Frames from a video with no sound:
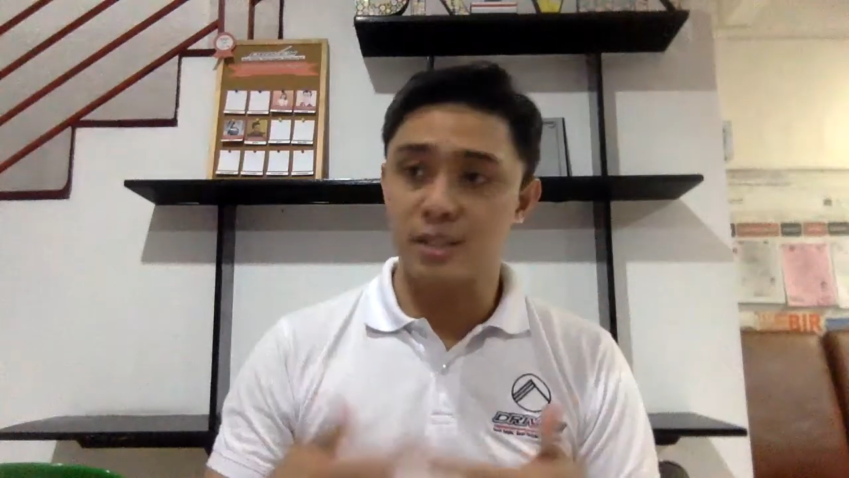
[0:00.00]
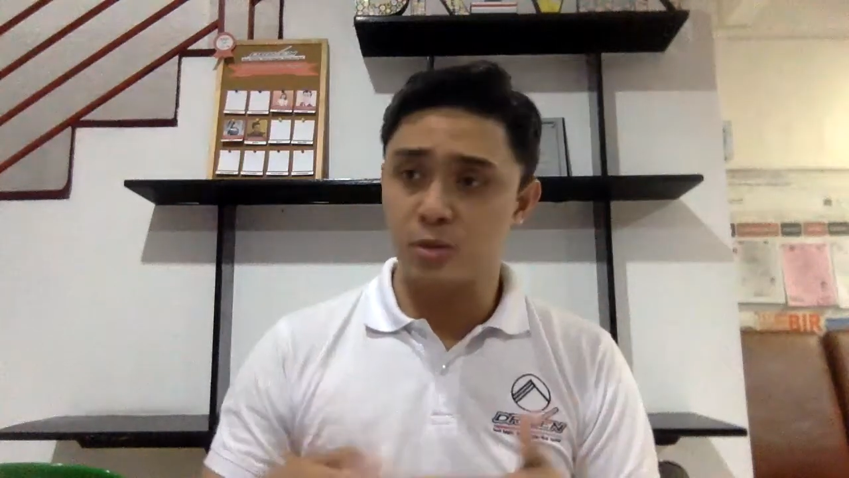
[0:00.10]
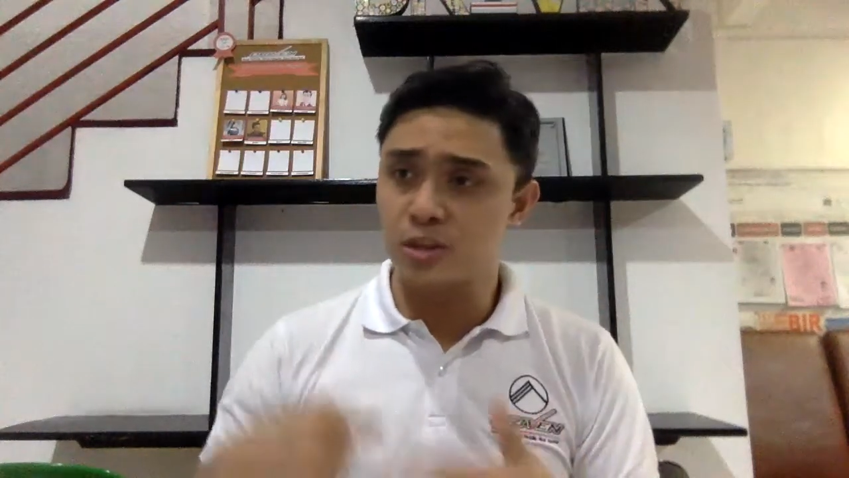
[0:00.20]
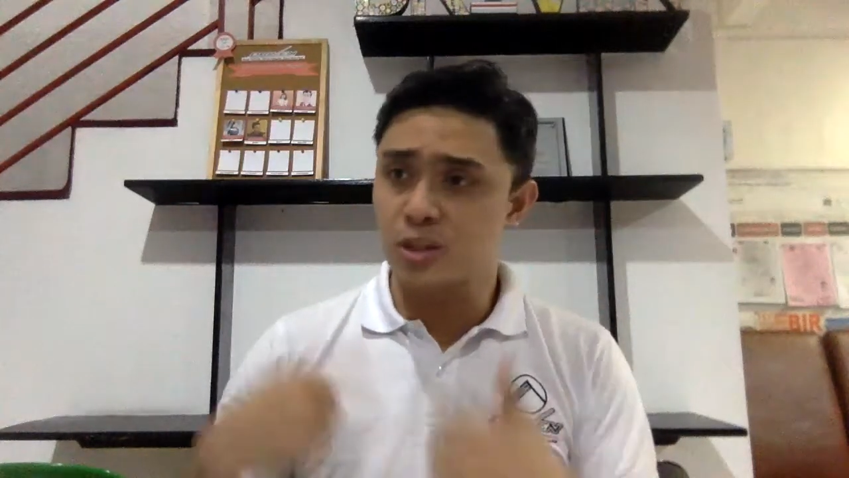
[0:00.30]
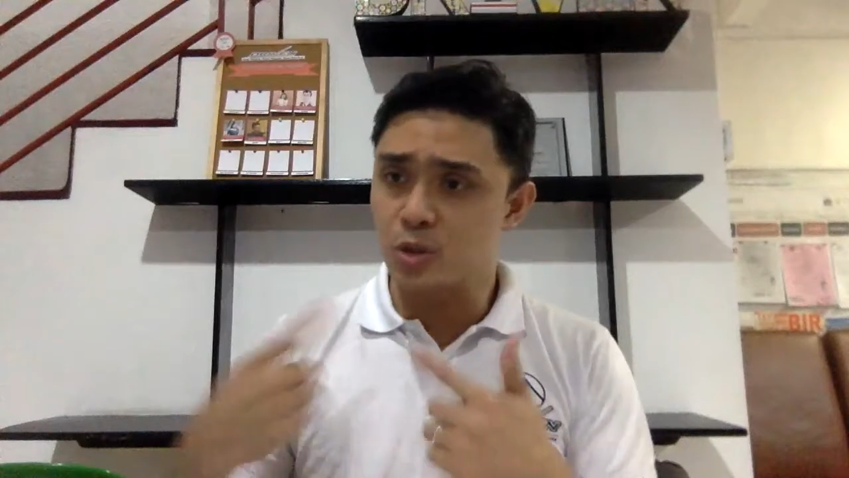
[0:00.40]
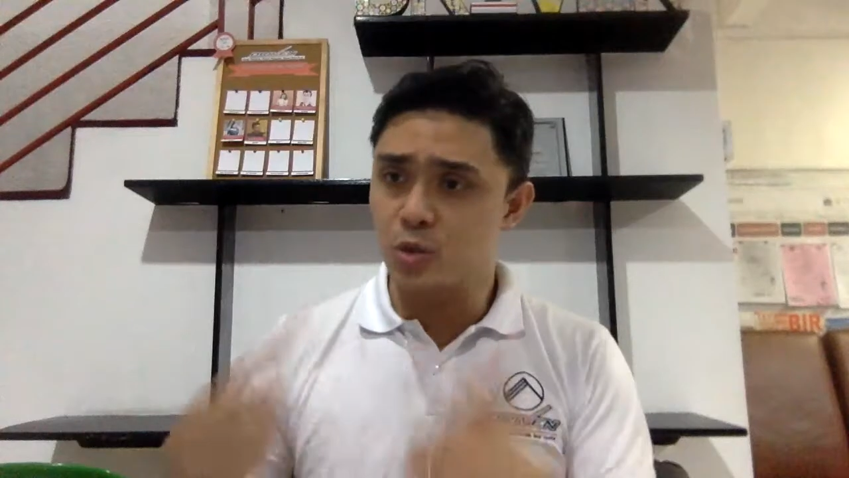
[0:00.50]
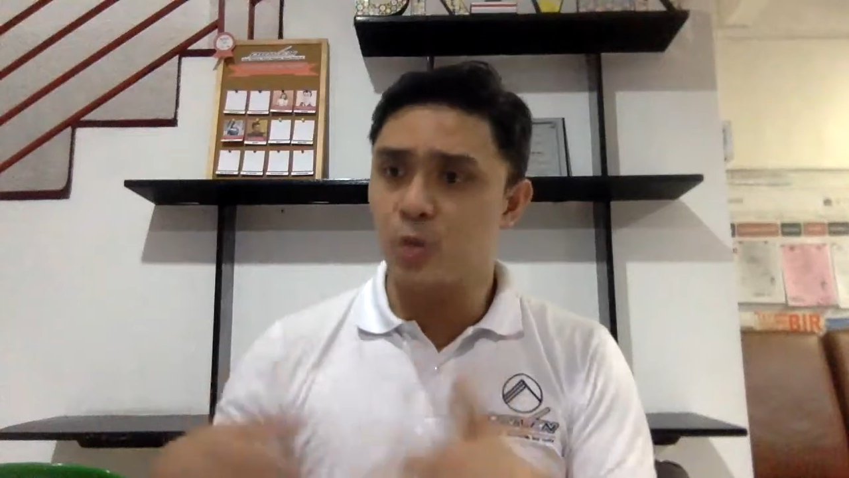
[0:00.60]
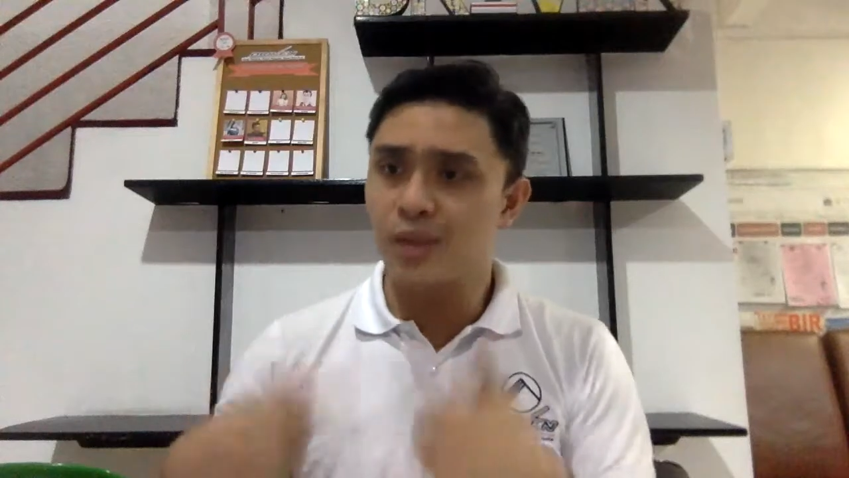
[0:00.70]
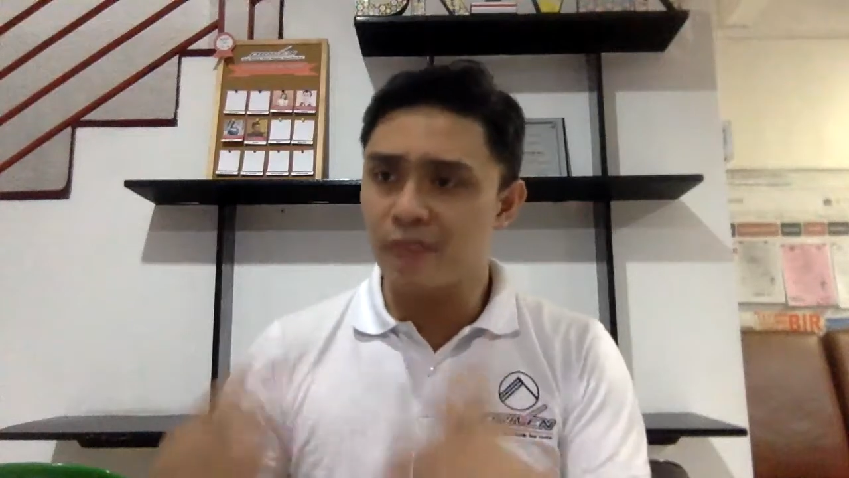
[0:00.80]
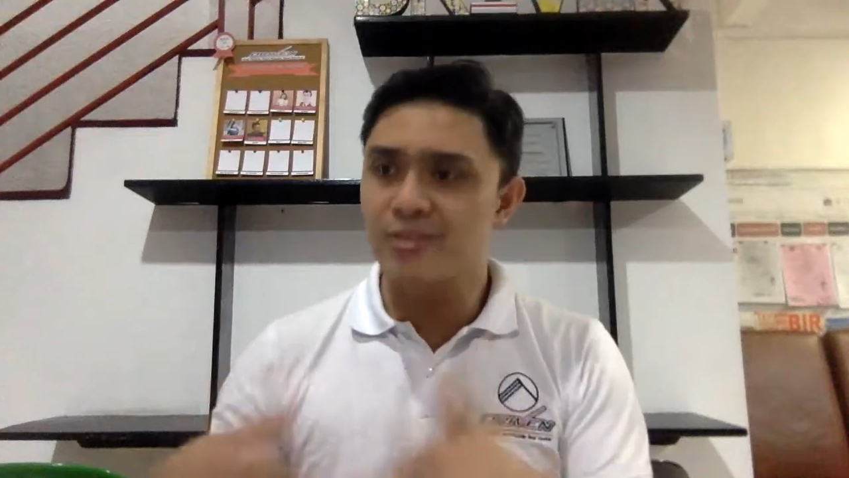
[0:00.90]
So just do
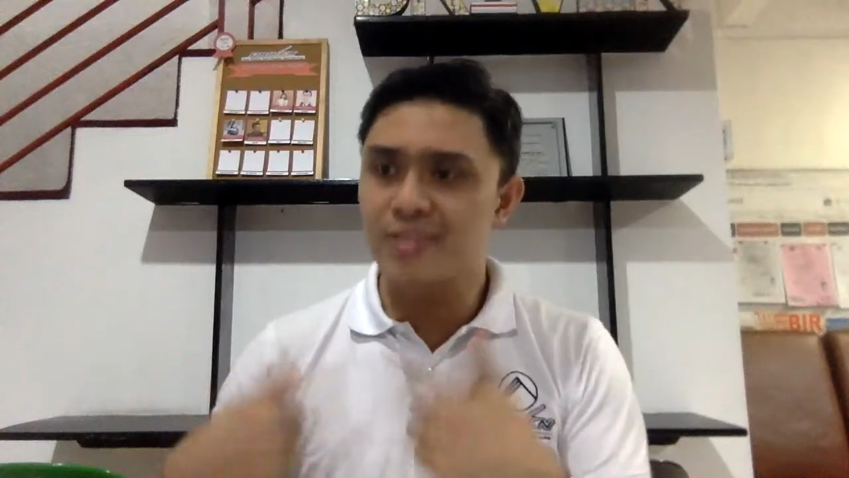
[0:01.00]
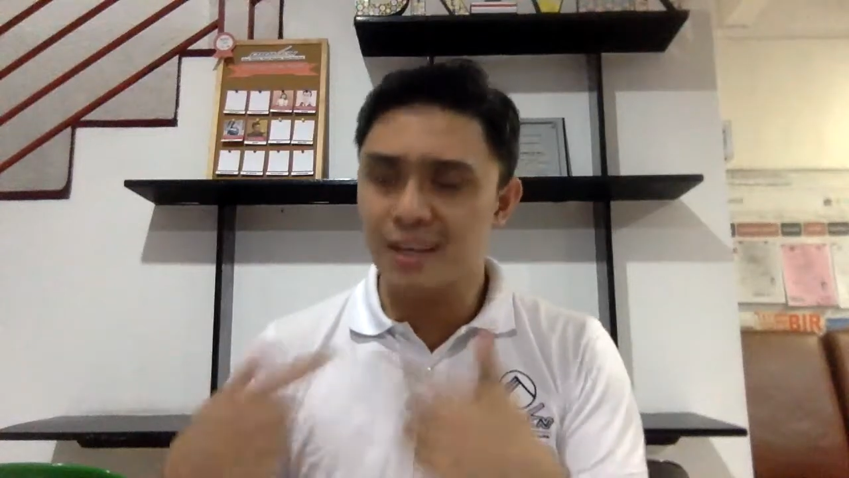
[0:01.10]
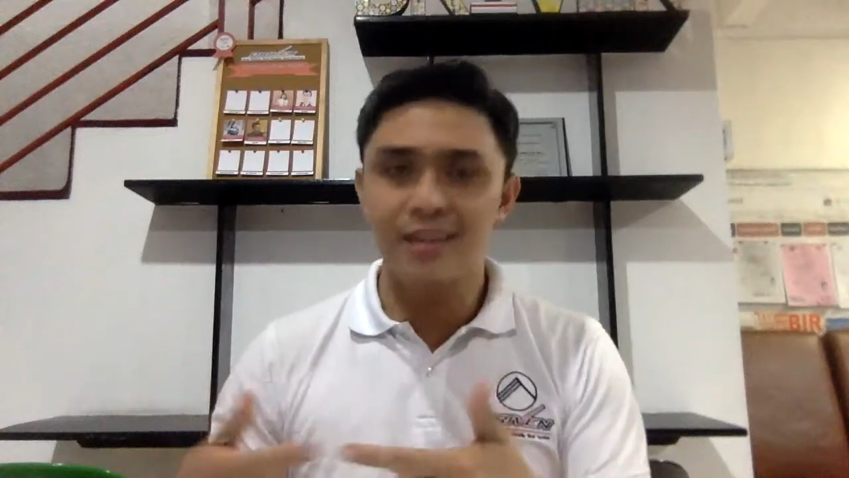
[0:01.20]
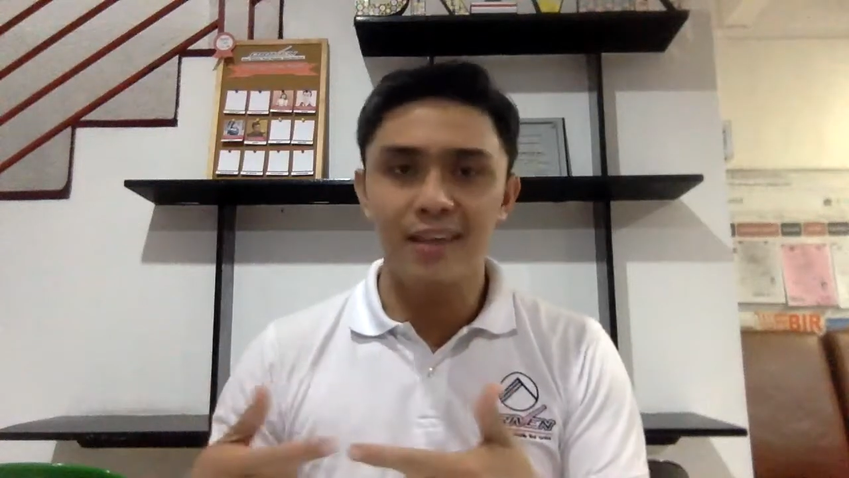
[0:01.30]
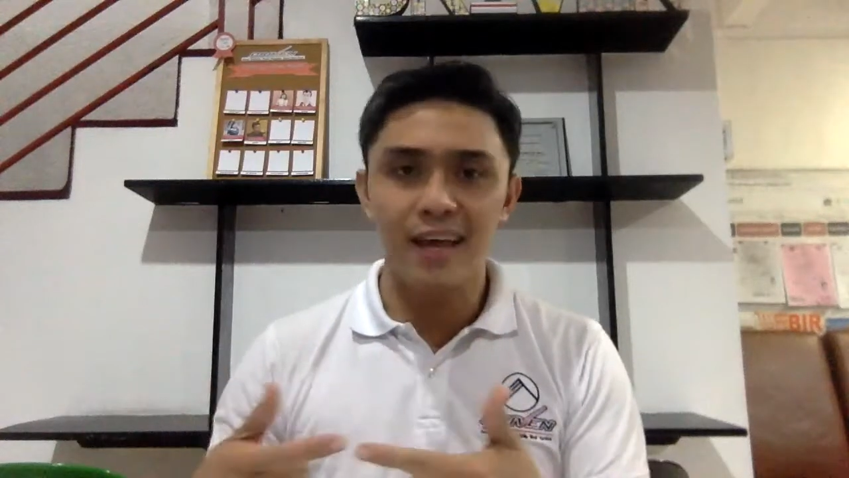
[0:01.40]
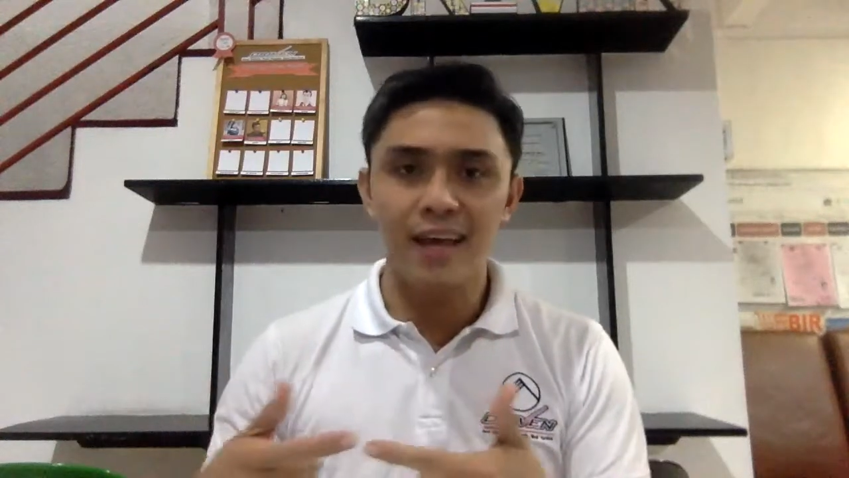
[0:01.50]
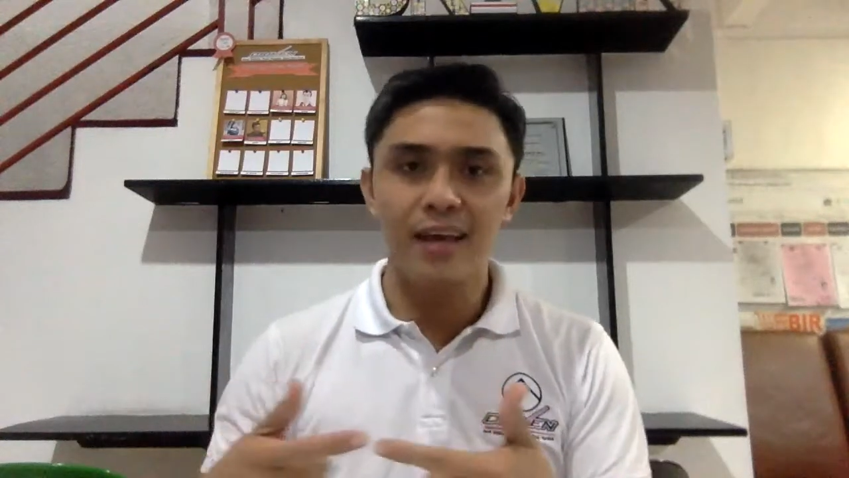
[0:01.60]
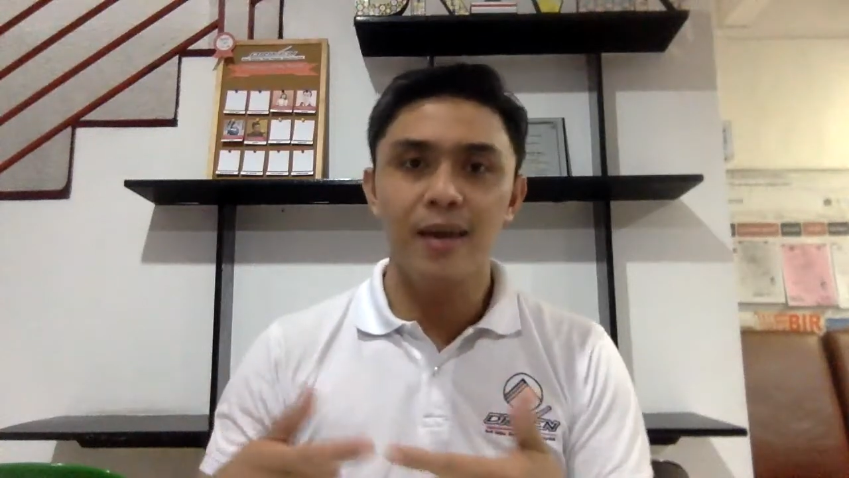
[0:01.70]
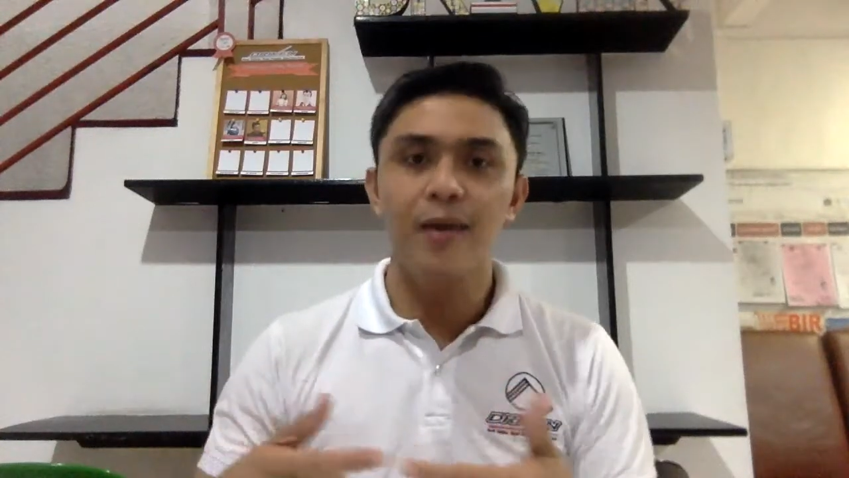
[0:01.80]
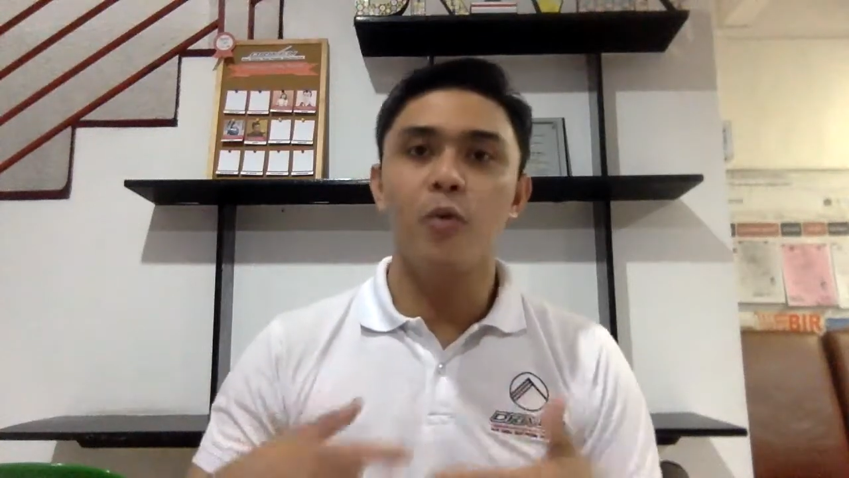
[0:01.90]
it every single day,